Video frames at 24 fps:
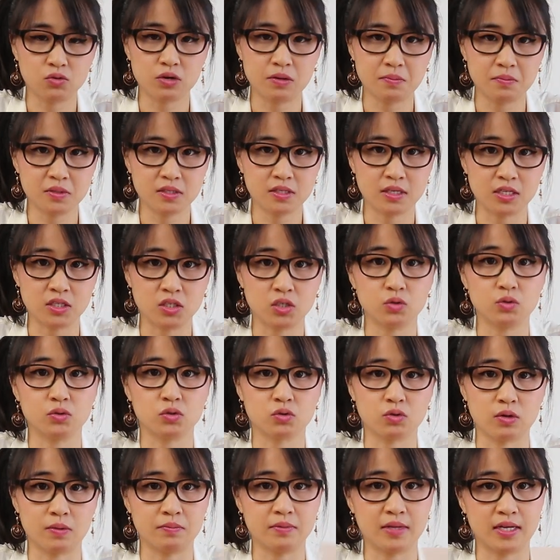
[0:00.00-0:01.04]
scripts into a
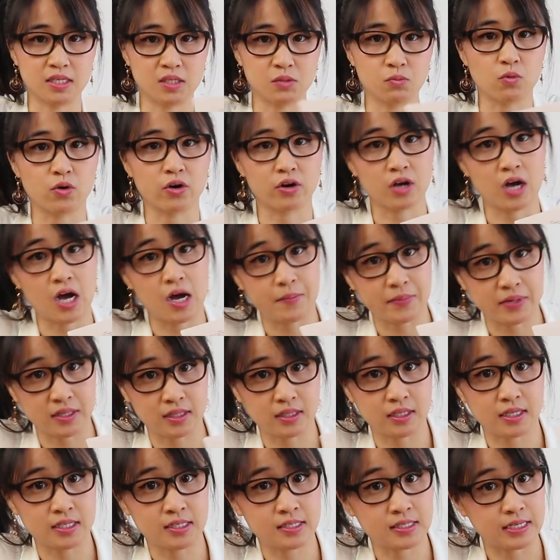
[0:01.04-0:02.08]
script that's more
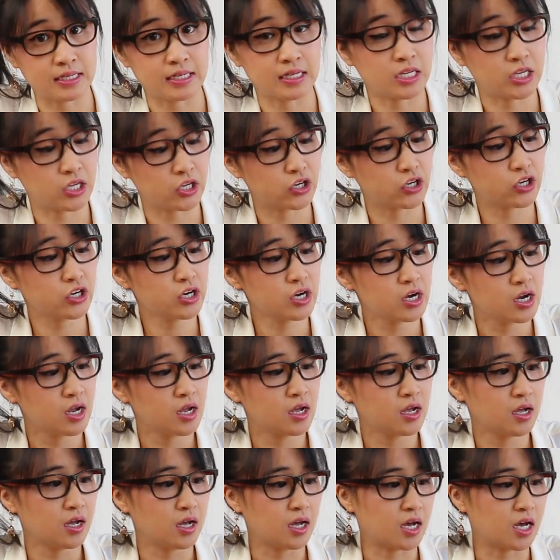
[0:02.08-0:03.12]
commonly seen here.
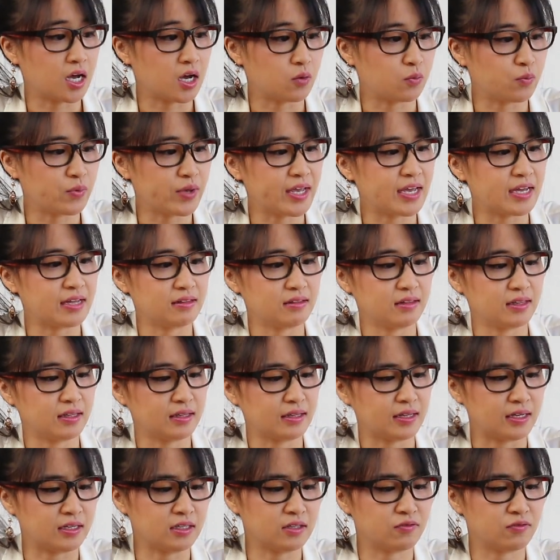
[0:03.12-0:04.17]
We get like